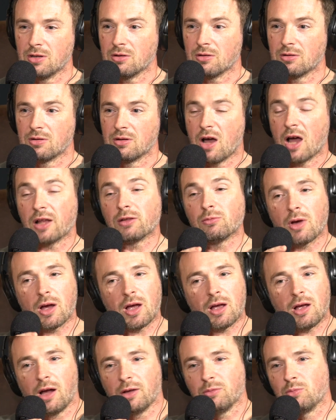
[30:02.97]
good.
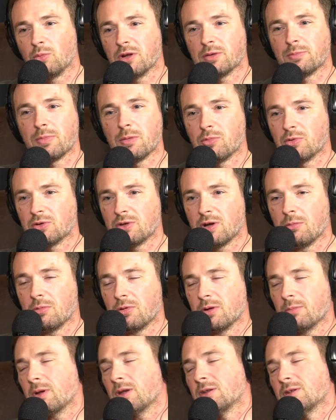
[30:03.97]
I'd want to spend more time
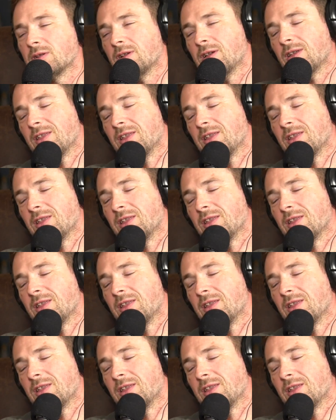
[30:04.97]
on it, basically.